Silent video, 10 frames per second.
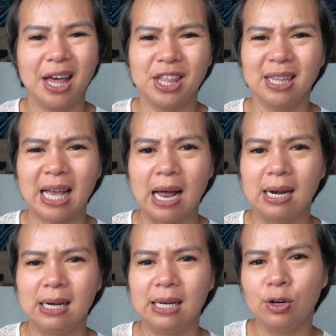I think
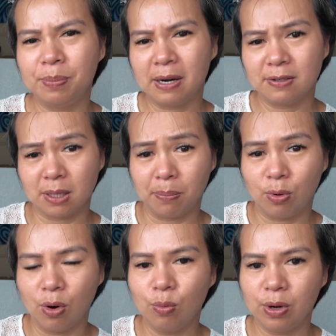that little bit of
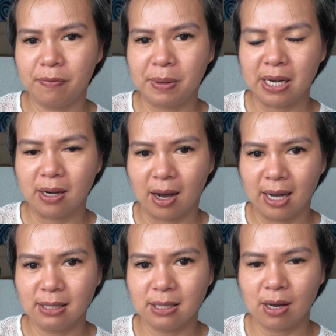support would have been
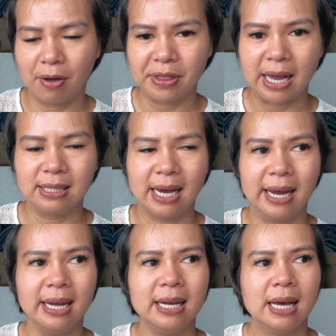nice on that
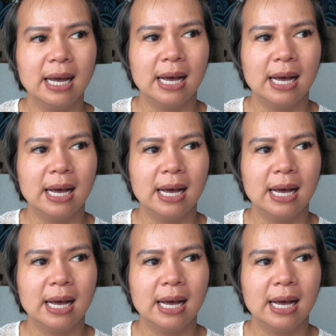day.